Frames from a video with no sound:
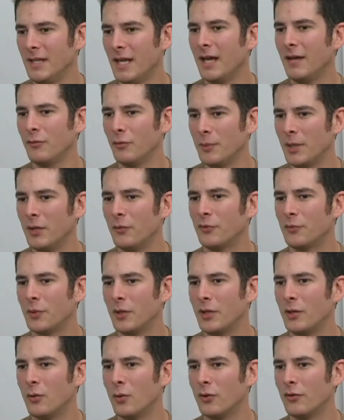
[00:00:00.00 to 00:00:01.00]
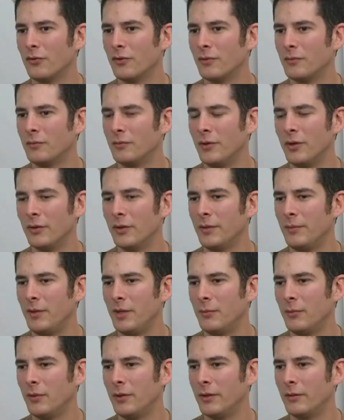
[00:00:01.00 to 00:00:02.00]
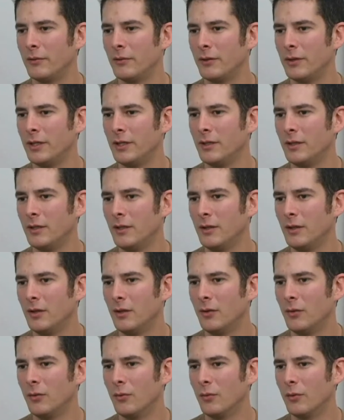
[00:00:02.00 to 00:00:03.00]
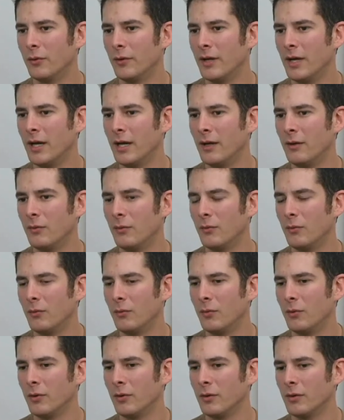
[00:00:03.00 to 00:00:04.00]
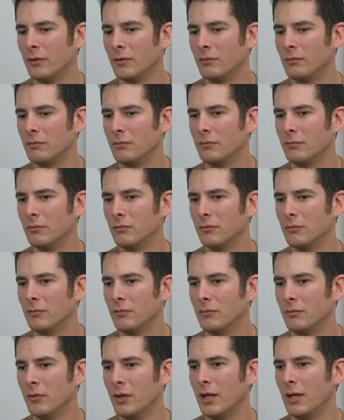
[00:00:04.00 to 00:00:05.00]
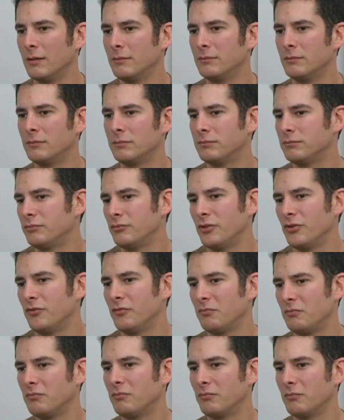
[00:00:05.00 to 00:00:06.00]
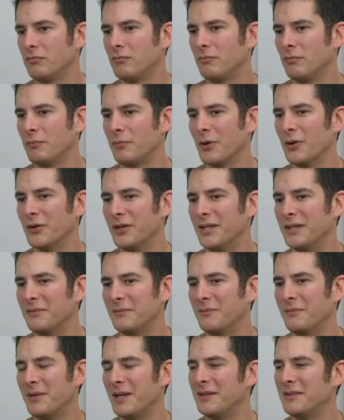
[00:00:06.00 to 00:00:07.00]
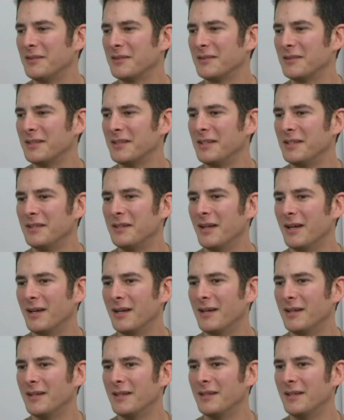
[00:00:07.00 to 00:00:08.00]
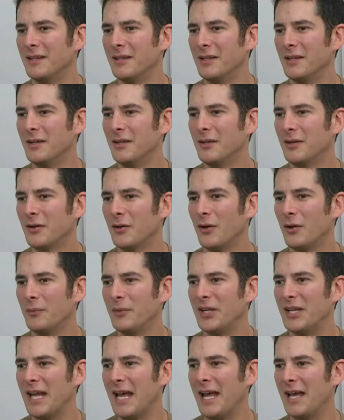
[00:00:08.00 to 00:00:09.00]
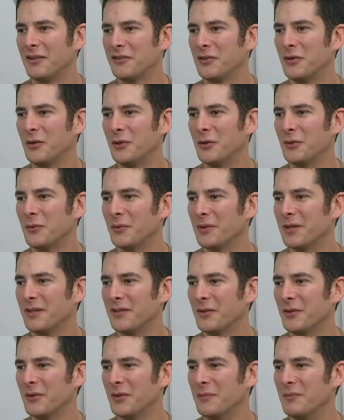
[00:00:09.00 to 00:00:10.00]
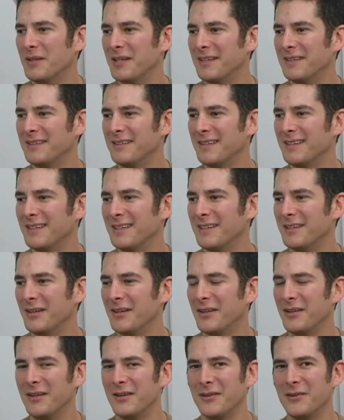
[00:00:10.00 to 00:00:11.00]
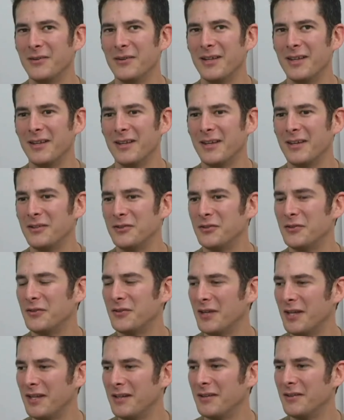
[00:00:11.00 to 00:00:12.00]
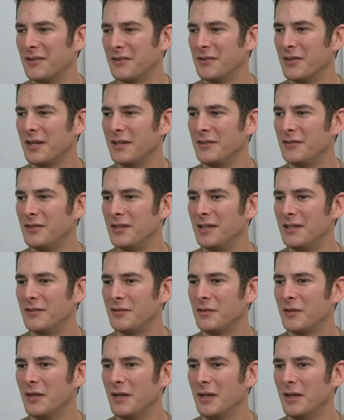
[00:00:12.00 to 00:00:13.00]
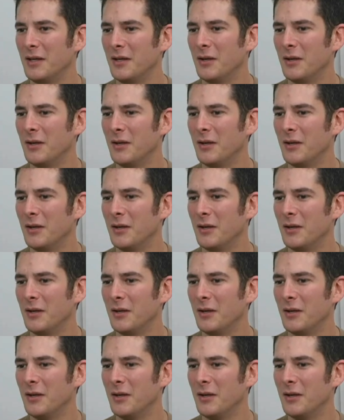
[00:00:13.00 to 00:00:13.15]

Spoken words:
Yeah, everybody was pretty cordial. The only people that really were just Bernie, basically. He called me an ass. I told him that none of the other delegations had assigned seats.